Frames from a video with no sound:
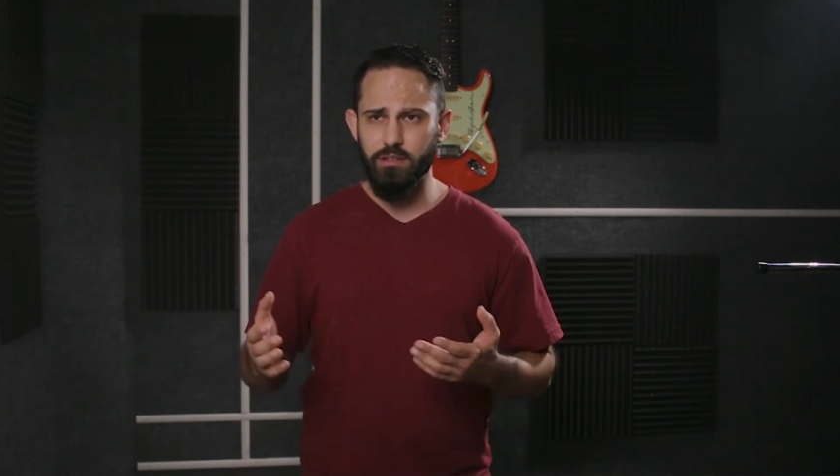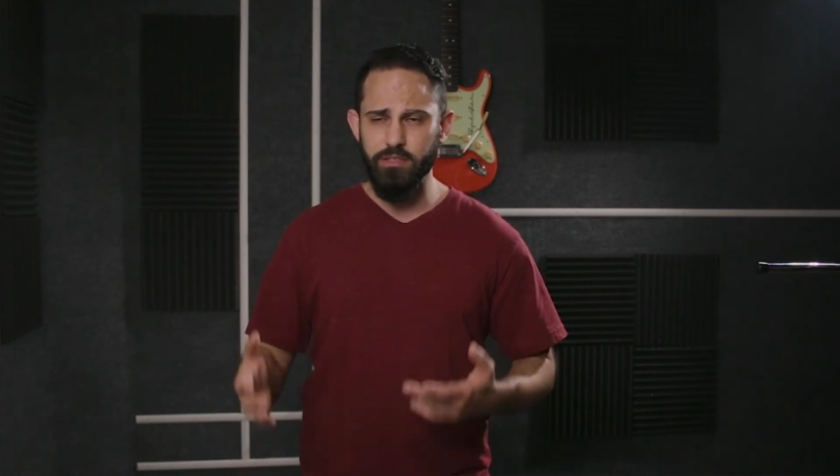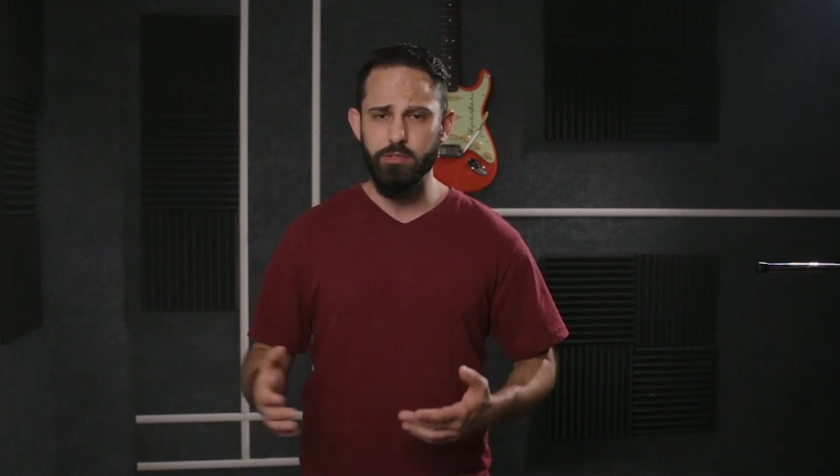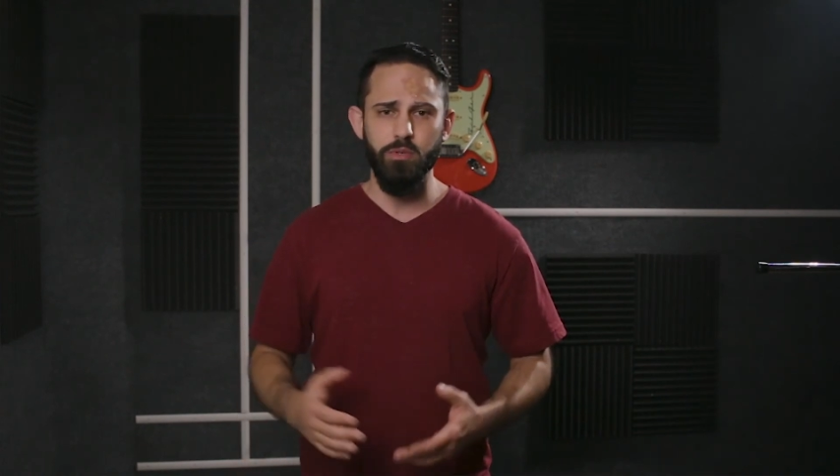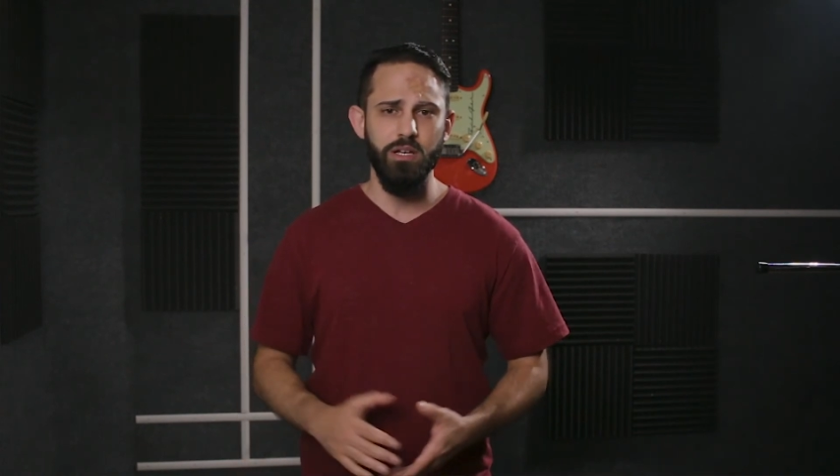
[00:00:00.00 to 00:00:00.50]

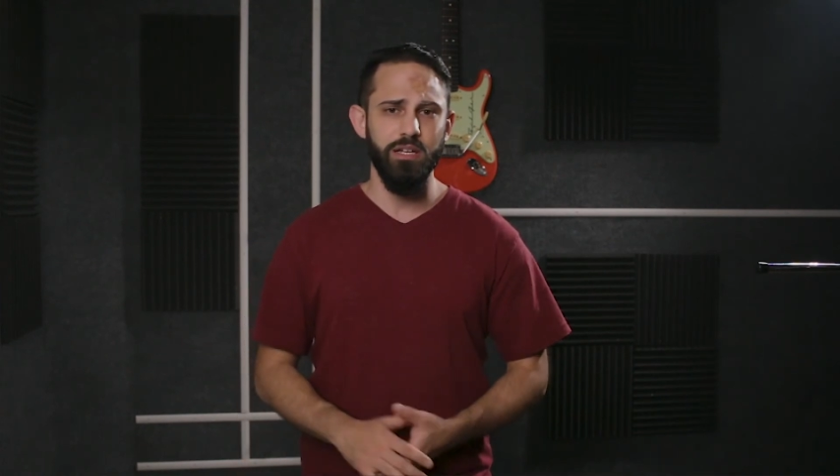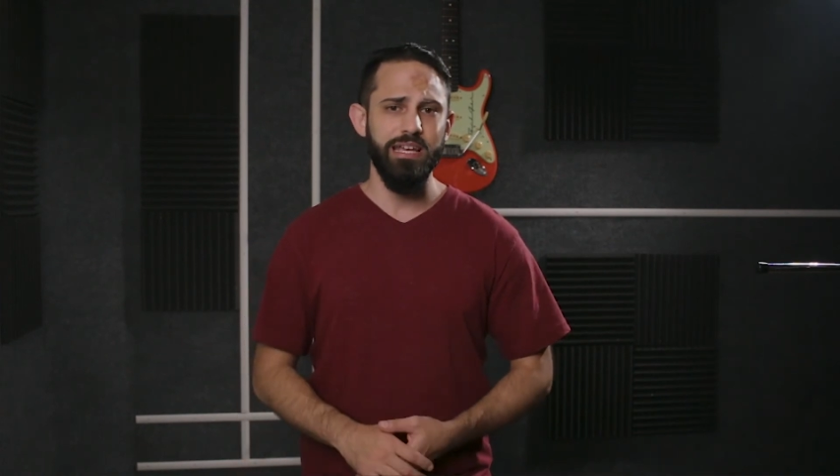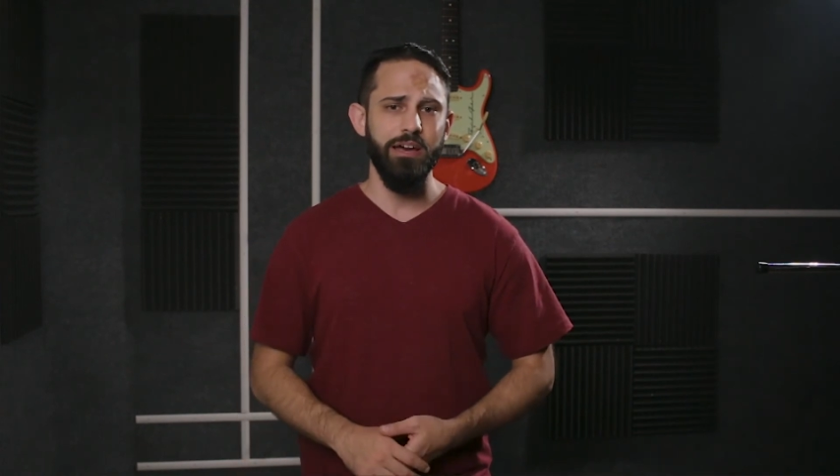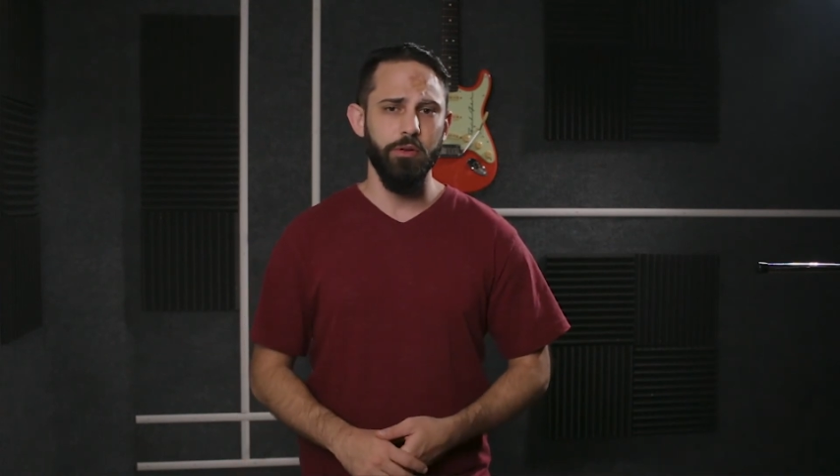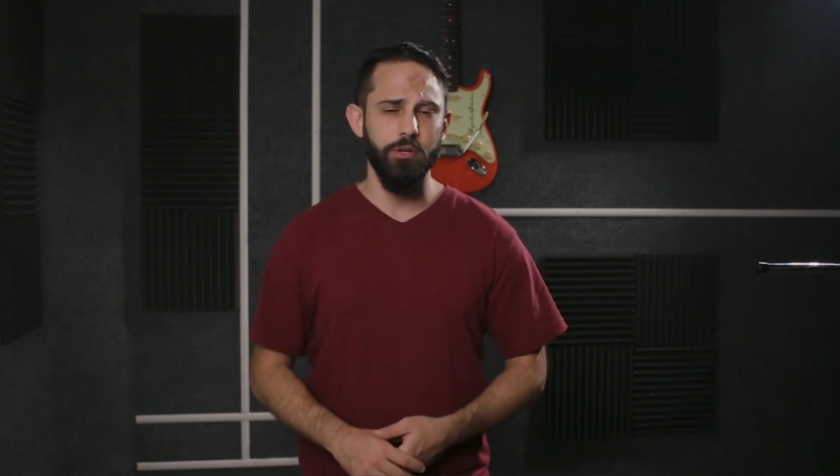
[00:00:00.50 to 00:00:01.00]
this will cut
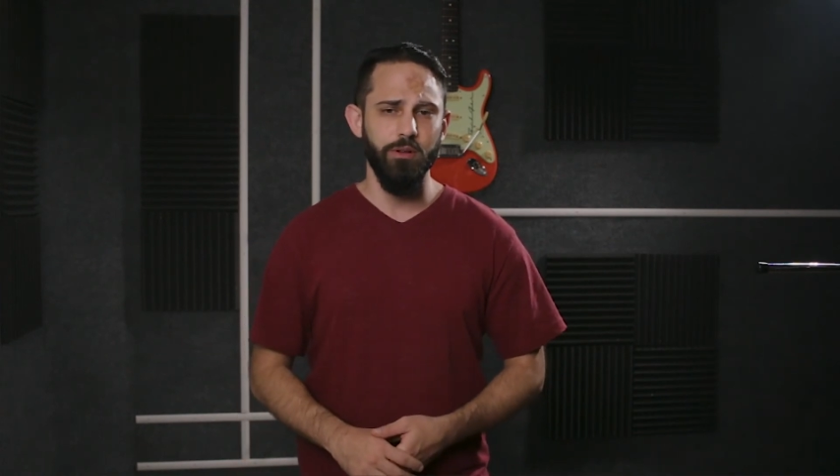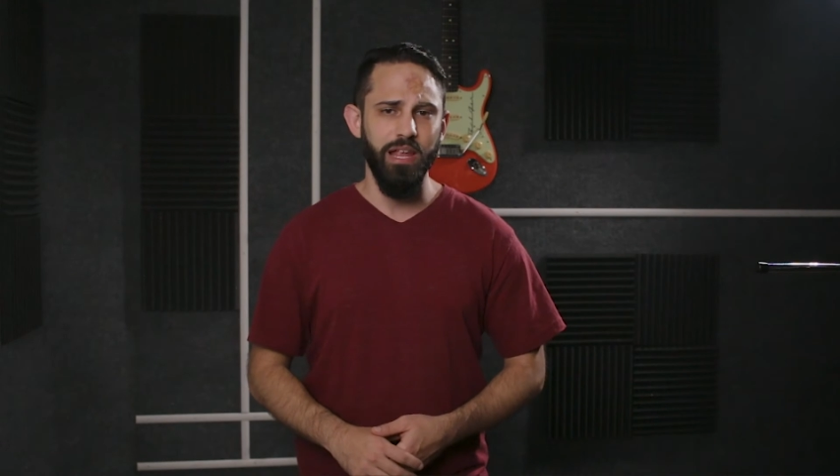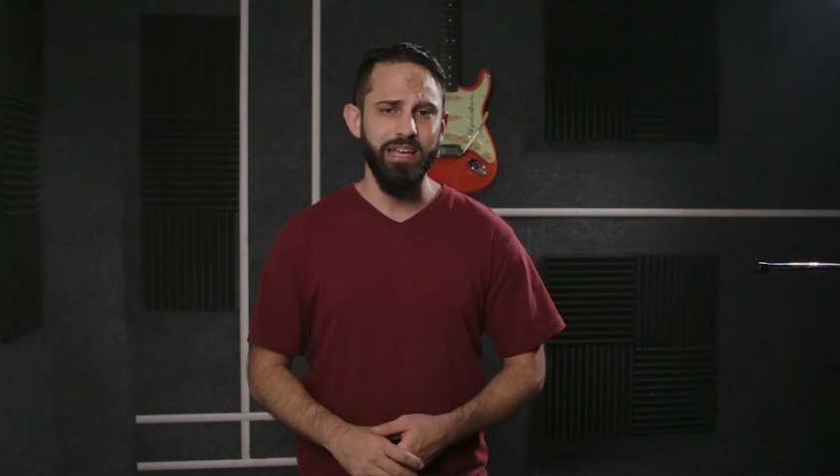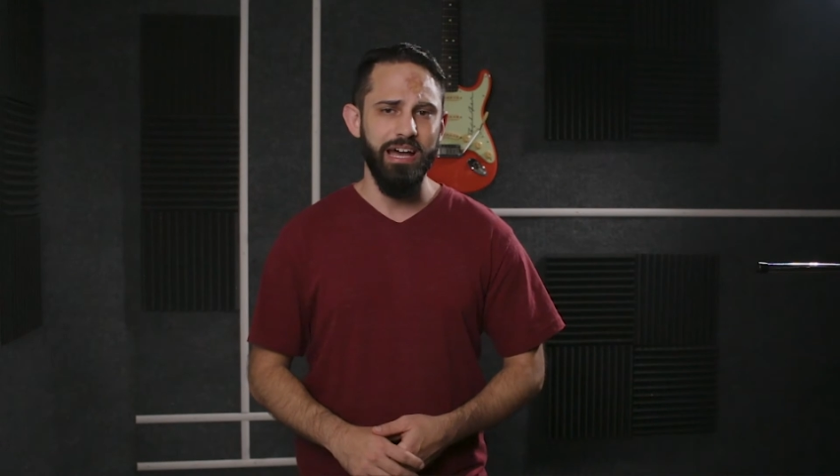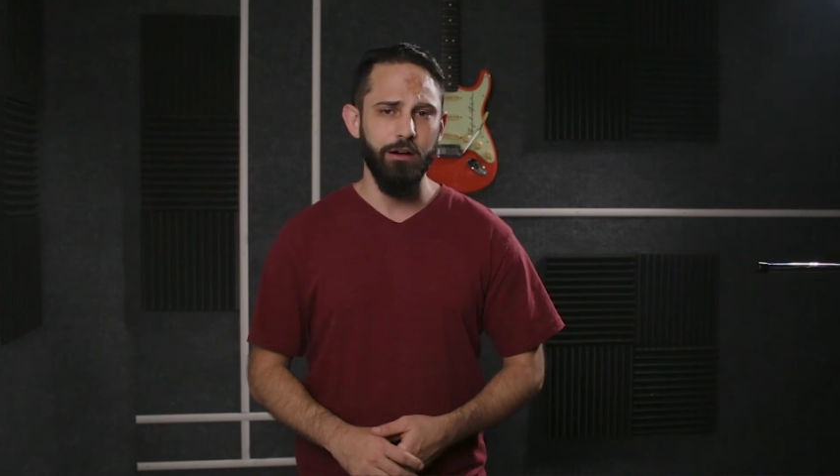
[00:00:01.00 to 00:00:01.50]
down on your
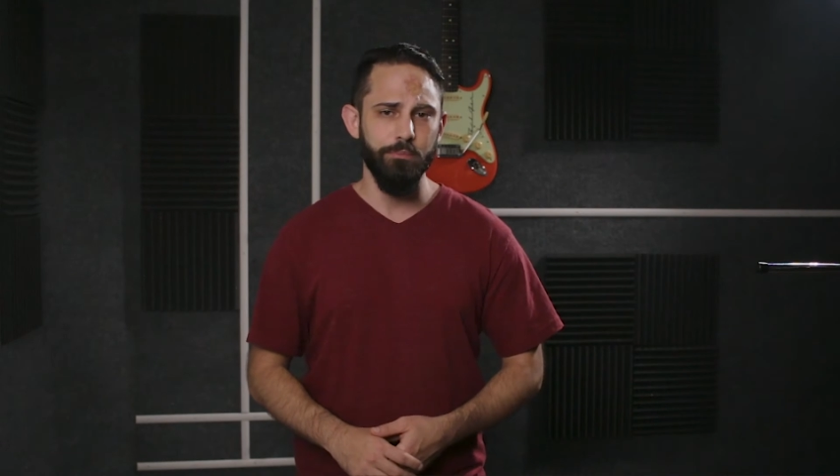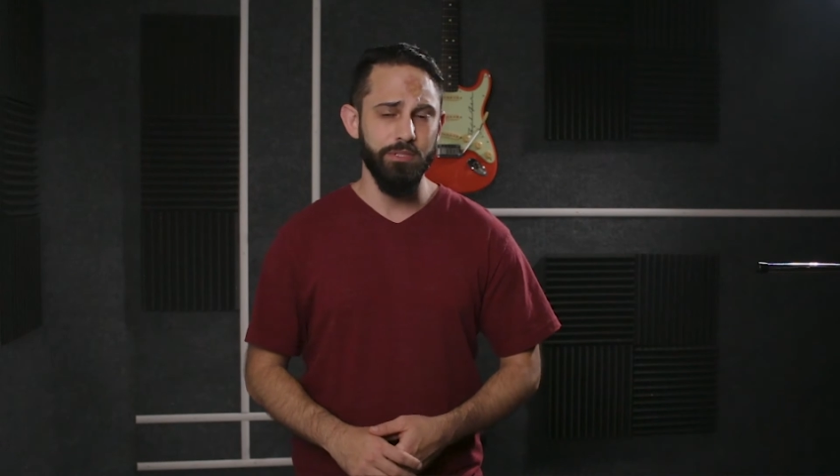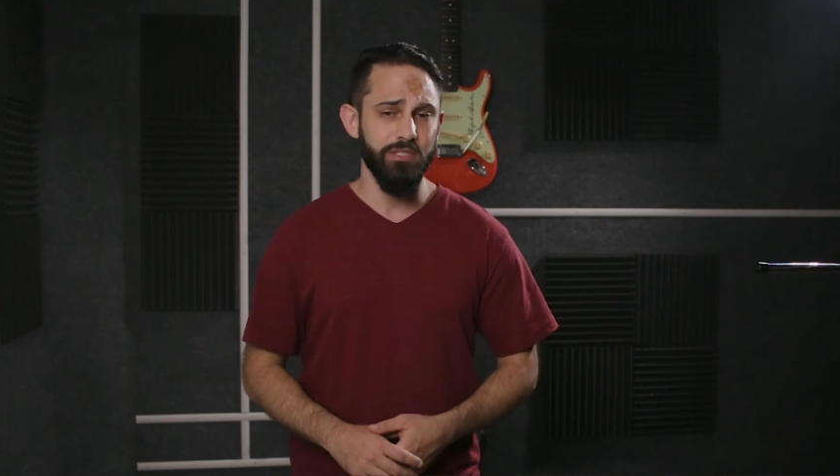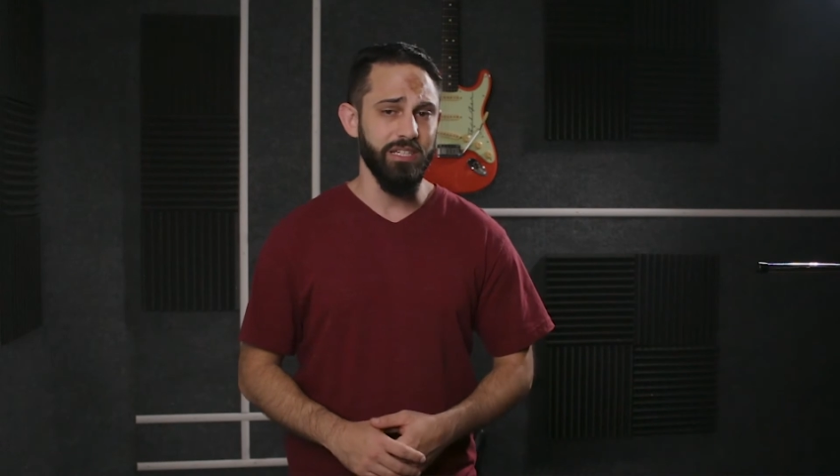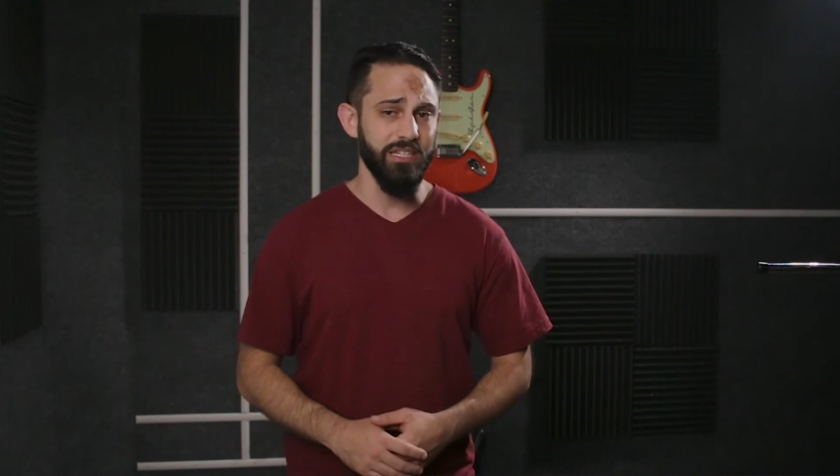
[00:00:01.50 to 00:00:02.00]
light
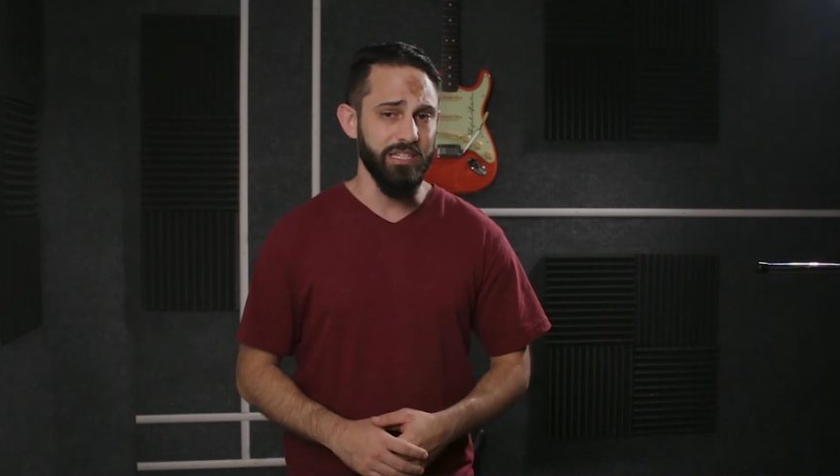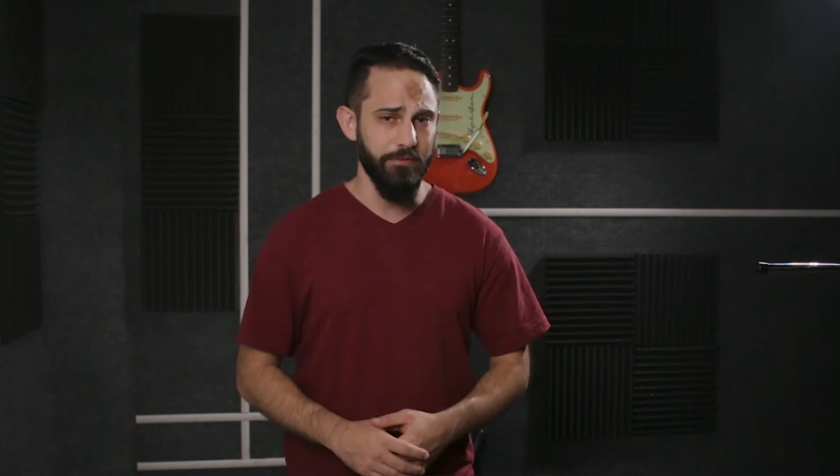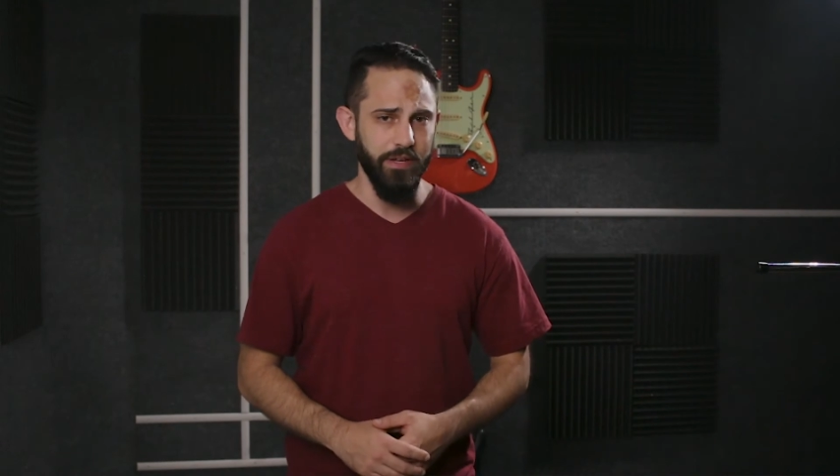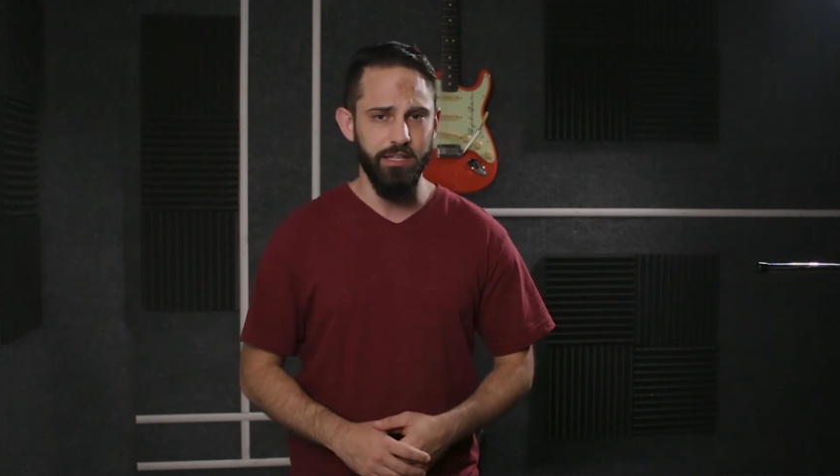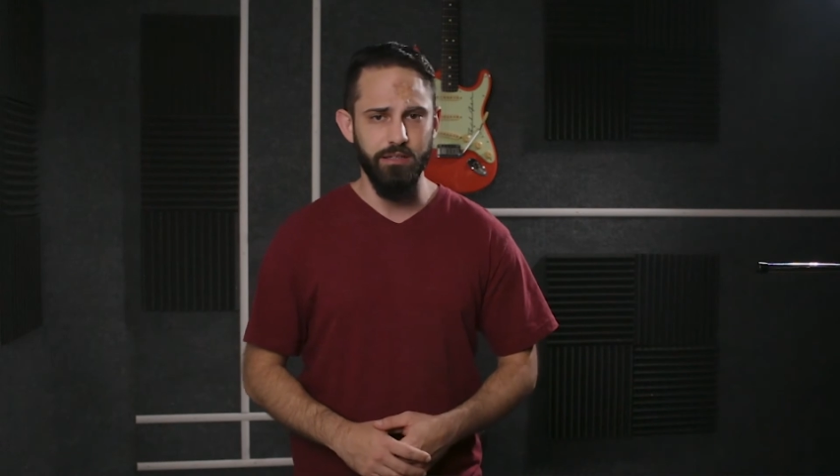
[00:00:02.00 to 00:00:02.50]
output
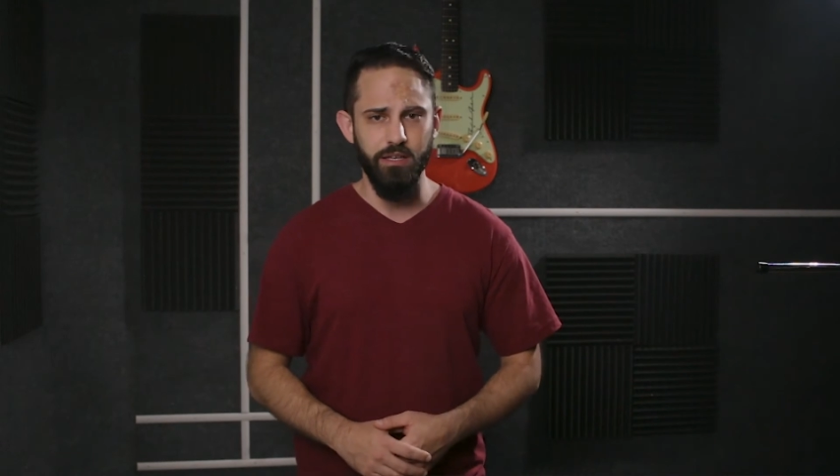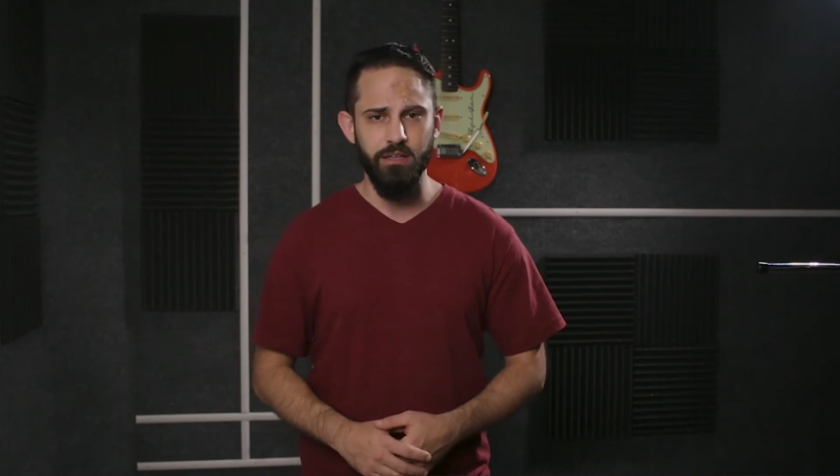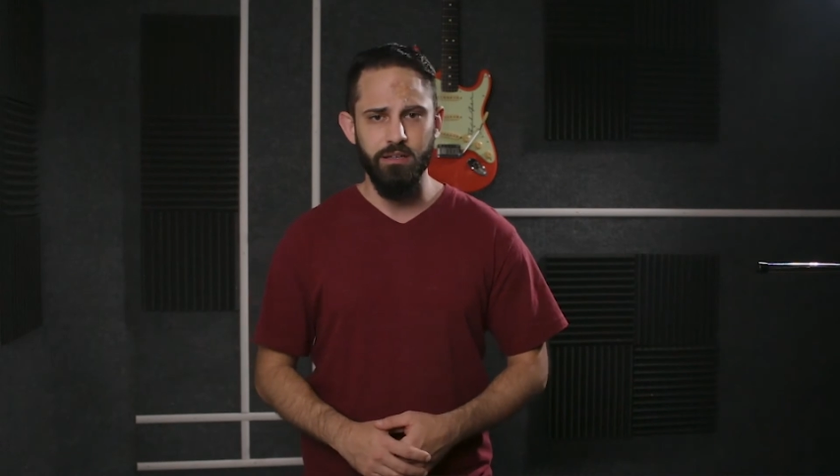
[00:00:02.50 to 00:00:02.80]
significantly.